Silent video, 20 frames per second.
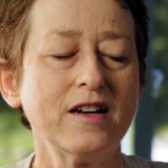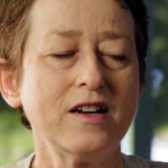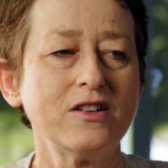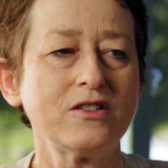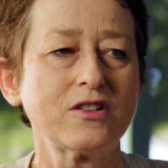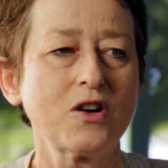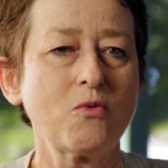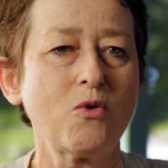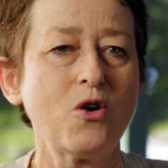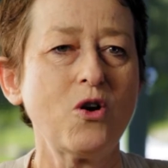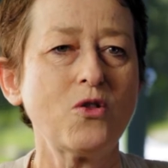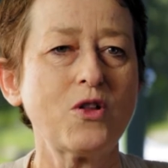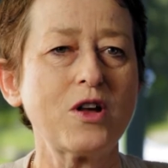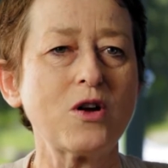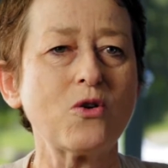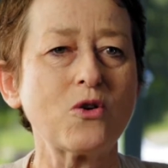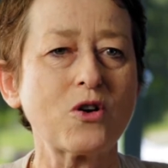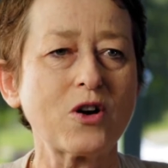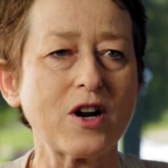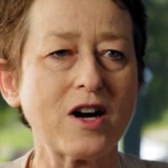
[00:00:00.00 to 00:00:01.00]
So while the
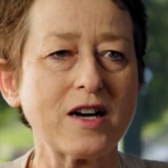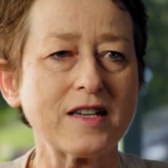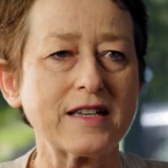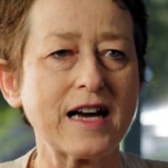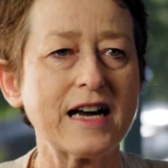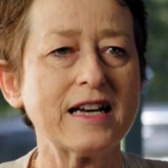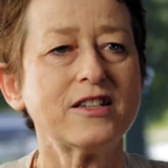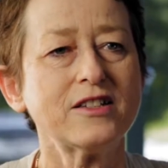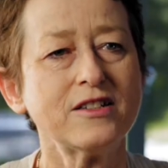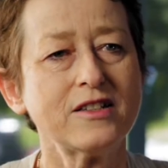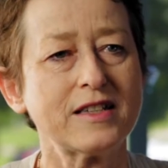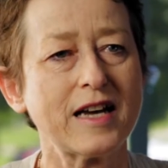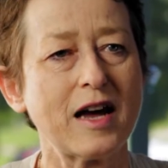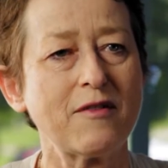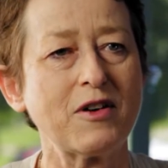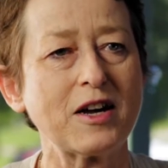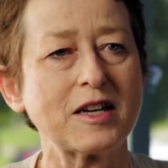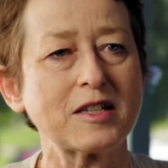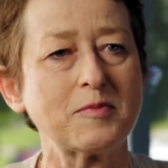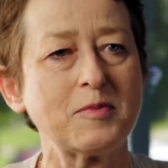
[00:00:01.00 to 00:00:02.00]
organisations
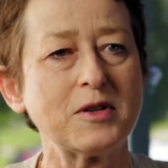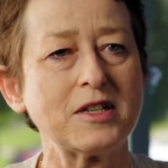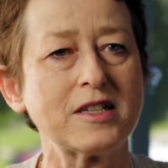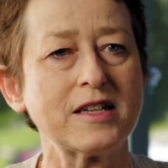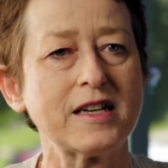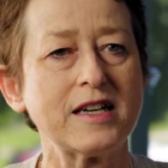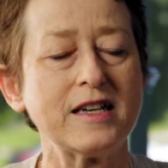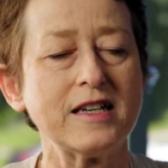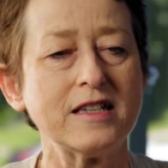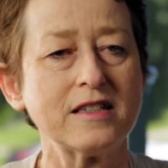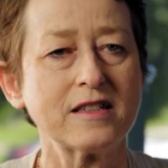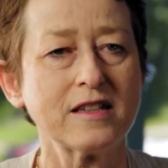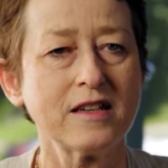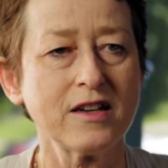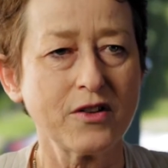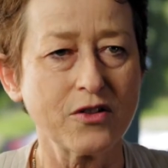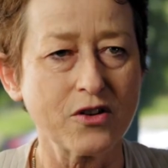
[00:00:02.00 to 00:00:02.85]
have expertise,